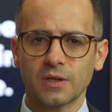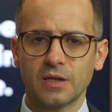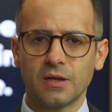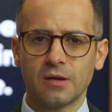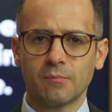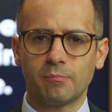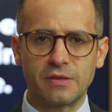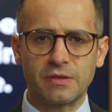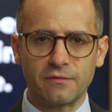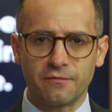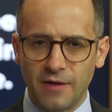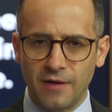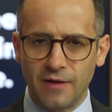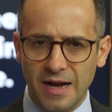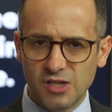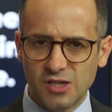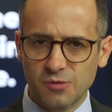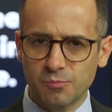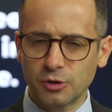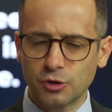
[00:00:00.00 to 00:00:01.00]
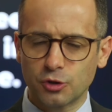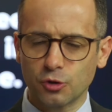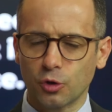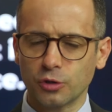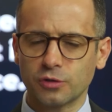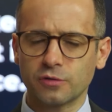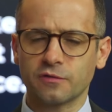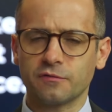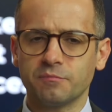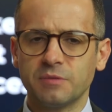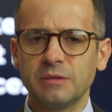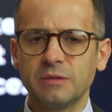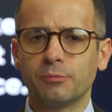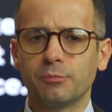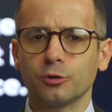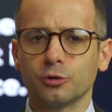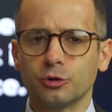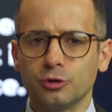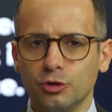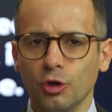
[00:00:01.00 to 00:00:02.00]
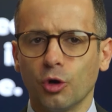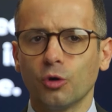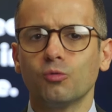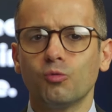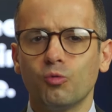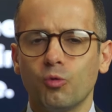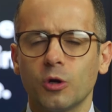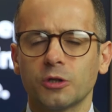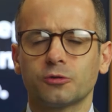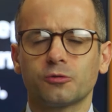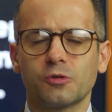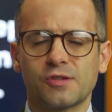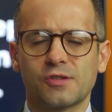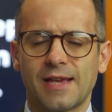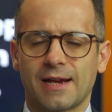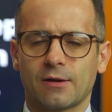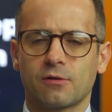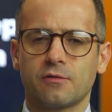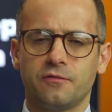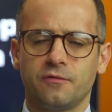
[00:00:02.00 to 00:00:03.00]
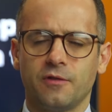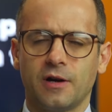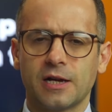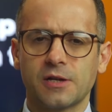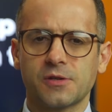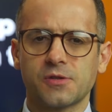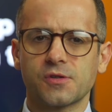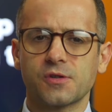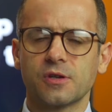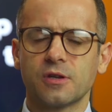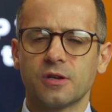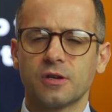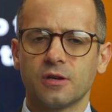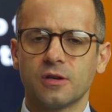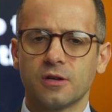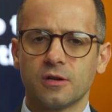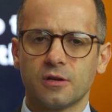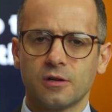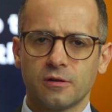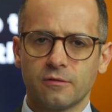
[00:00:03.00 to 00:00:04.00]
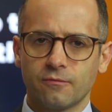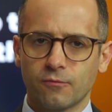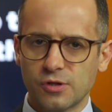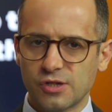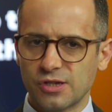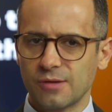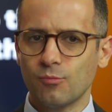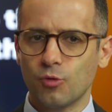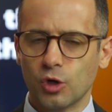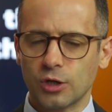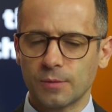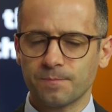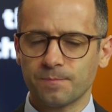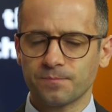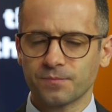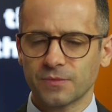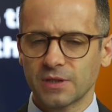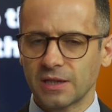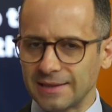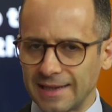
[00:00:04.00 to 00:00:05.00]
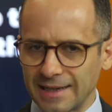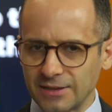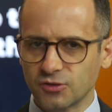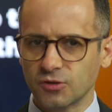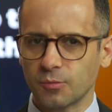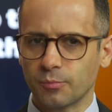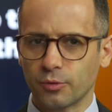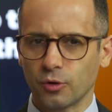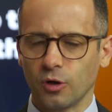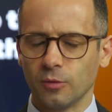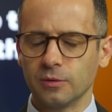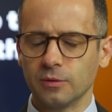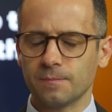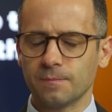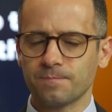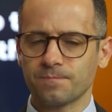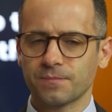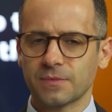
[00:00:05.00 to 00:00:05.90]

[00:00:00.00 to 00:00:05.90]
But the vast majority of people don't want to sacrifice for someone. That's the problem.